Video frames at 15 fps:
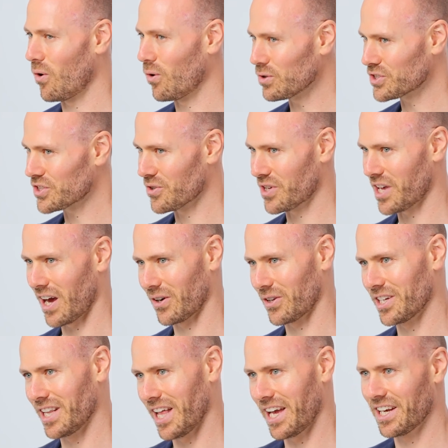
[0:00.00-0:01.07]
also
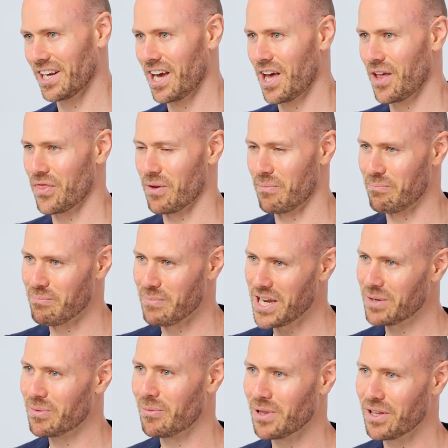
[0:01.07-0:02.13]
calculate the
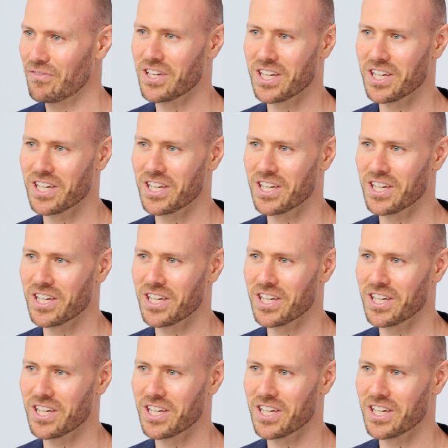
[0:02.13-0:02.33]
minimum living